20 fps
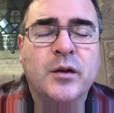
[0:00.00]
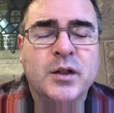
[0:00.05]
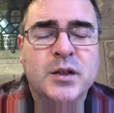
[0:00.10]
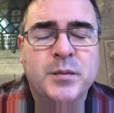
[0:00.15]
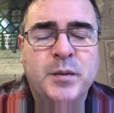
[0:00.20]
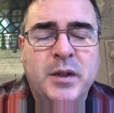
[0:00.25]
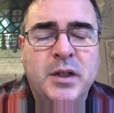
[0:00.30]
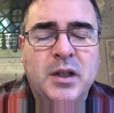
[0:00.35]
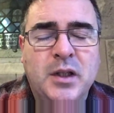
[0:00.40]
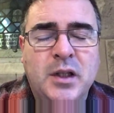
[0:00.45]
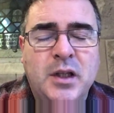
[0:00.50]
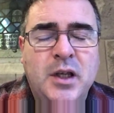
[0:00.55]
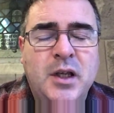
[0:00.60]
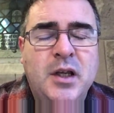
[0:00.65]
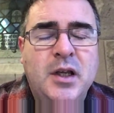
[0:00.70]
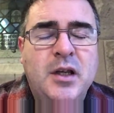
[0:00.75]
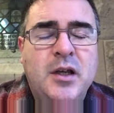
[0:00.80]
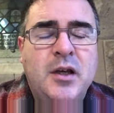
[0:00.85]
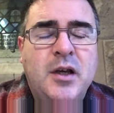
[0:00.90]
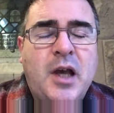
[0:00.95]
in hospital.
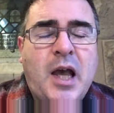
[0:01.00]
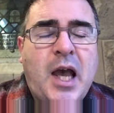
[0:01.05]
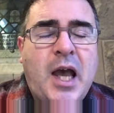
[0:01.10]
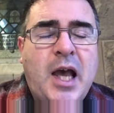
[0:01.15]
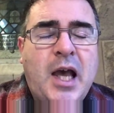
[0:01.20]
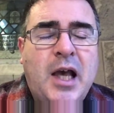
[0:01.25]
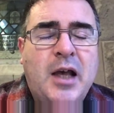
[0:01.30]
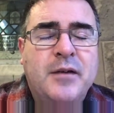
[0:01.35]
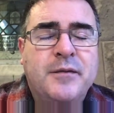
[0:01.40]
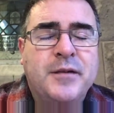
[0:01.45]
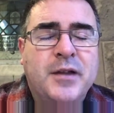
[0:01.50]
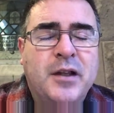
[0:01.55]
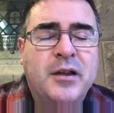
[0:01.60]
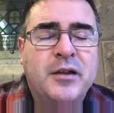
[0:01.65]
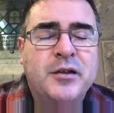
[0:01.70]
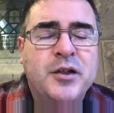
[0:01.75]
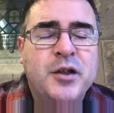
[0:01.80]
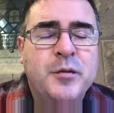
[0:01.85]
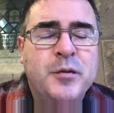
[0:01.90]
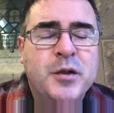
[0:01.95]

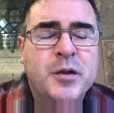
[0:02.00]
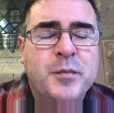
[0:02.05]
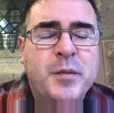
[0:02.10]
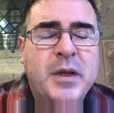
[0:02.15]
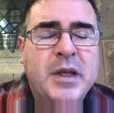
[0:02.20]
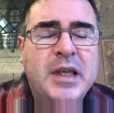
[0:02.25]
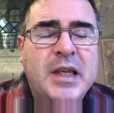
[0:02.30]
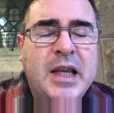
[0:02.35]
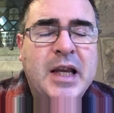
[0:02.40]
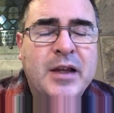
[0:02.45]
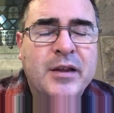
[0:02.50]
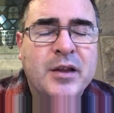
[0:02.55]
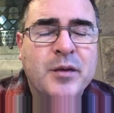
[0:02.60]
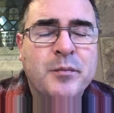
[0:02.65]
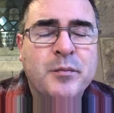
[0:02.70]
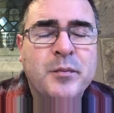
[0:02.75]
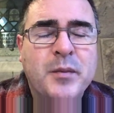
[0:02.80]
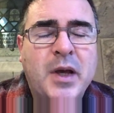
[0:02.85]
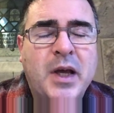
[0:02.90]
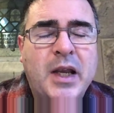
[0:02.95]
Father, do you just be near
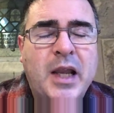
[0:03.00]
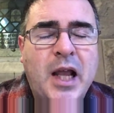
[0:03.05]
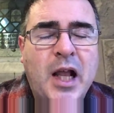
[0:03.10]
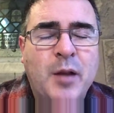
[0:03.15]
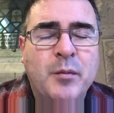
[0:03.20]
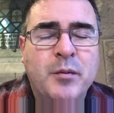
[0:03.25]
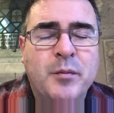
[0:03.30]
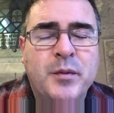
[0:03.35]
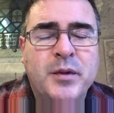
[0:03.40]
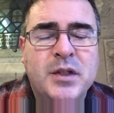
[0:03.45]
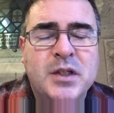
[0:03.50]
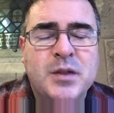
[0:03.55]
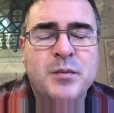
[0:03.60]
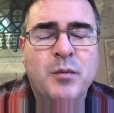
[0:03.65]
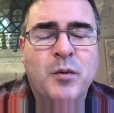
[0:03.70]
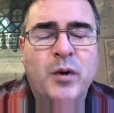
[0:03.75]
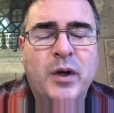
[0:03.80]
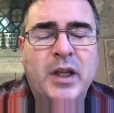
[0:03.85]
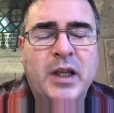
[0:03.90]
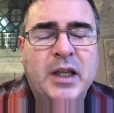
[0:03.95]
them and help them
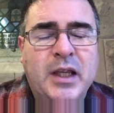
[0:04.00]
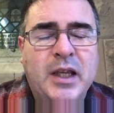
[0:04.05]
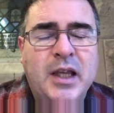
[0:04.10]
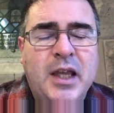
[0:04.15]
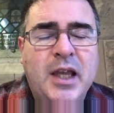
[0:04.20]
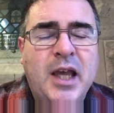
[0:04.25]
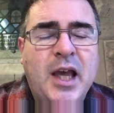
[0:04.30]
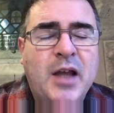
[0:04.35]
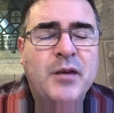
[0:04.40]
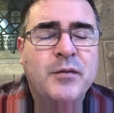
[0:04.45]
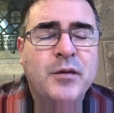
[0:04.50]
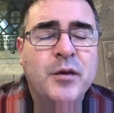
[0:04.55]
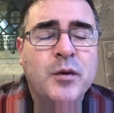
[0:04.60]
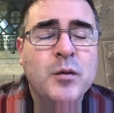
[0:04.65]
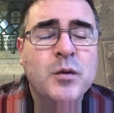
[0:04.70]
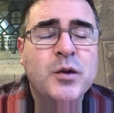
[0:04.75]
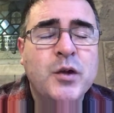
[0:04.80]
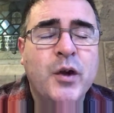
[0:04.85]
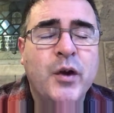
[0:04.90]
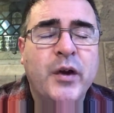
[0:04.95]
this morning. And for
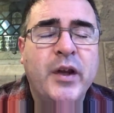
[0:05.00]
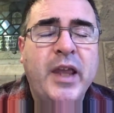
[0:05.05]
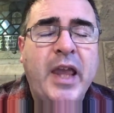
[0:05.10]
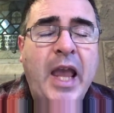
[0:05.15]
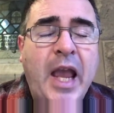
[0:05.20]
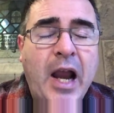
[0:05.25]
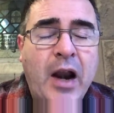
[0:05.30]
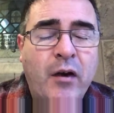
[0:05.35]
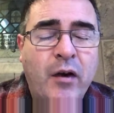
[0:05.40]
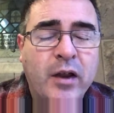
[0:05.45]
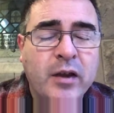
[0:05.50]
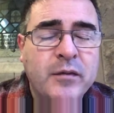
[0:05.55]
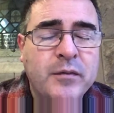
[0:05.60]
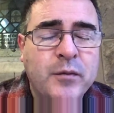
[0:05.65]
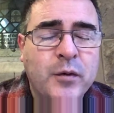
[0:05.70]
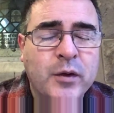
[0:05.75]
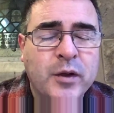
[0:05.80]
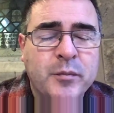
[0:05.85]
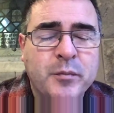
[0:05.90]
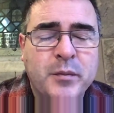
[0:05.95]
those who are caring
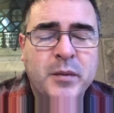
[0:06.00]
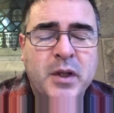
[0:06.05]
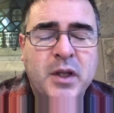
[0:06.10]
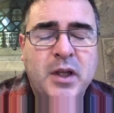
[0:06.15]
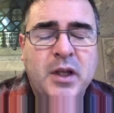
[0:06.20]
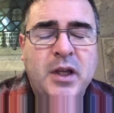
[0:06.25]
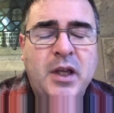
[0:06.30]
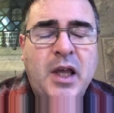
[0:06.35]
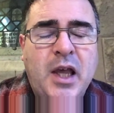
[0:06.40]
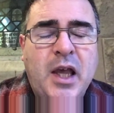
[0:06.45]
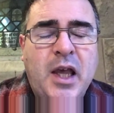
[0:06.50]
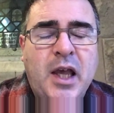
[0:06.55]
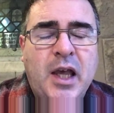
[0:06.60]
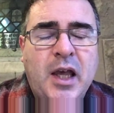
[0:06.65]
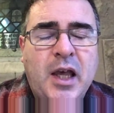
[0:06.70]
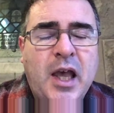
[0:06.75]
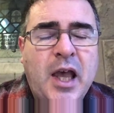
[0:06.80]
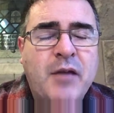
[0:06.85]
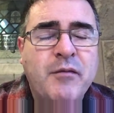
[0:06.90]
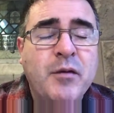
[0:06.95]
for them,
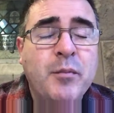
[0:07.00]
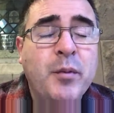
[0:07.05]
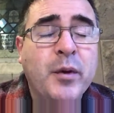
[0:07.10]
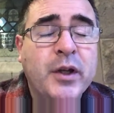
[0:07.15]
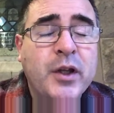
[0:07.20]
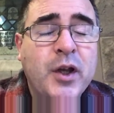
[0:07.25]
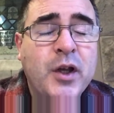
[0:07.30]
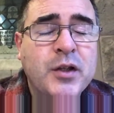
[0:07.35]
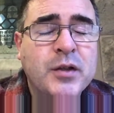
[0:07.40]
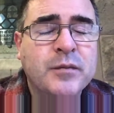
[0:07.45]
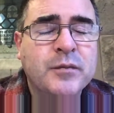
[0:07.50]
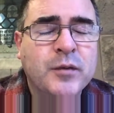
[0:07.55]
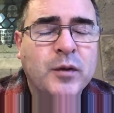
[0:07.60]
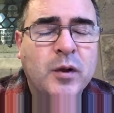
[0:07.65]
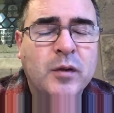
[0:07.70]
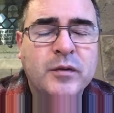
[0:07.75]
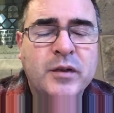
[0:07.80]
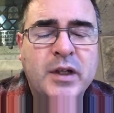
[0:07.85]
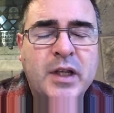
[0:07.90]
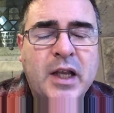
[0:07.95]
everybody who's
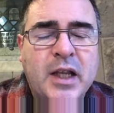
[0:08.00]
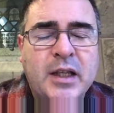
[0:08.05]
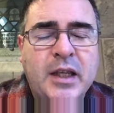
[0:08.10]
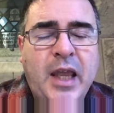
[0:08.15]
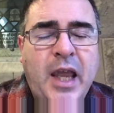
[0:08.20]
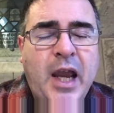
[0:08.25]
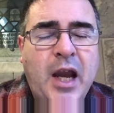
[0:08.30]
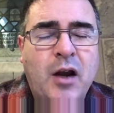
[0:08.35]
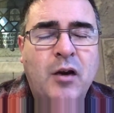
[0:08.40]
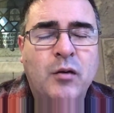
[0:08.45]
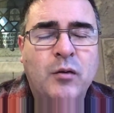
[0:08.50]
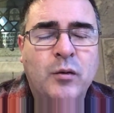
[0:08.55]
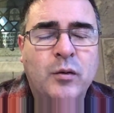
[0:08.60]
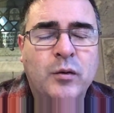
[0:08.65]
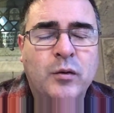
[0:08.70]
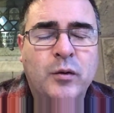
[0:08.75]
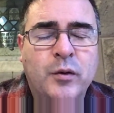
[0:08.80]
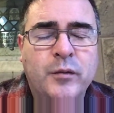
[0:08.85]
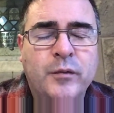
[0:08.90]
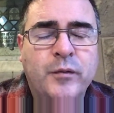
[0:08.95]
involved in that care,
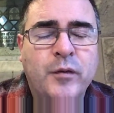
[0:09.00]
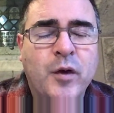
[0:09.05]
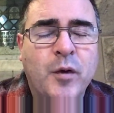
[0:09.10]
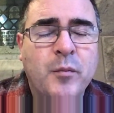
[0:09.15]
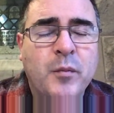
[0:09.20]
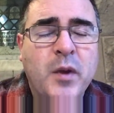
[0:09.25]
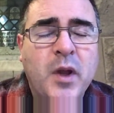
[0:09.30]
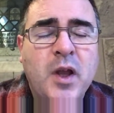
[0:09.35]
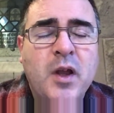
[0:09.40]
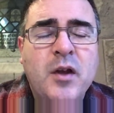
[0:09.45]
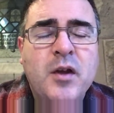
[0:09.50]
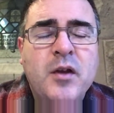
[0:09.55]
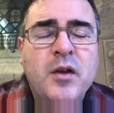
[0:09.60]
Lord, from